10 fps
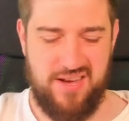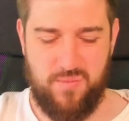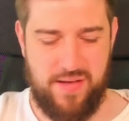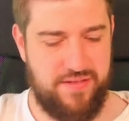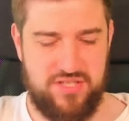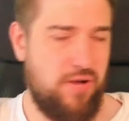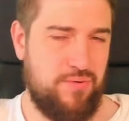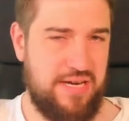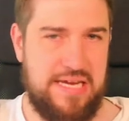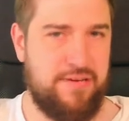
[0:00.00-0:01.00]
when there's no
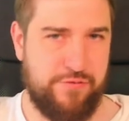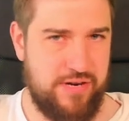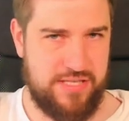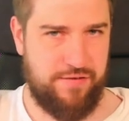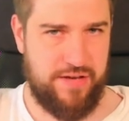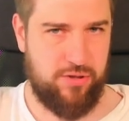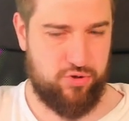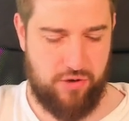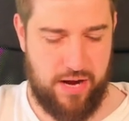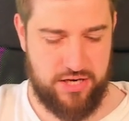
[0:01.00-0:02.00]
need for it to feel
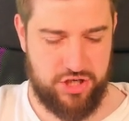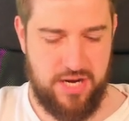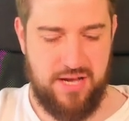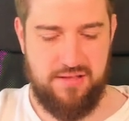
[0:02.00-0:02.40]
trash.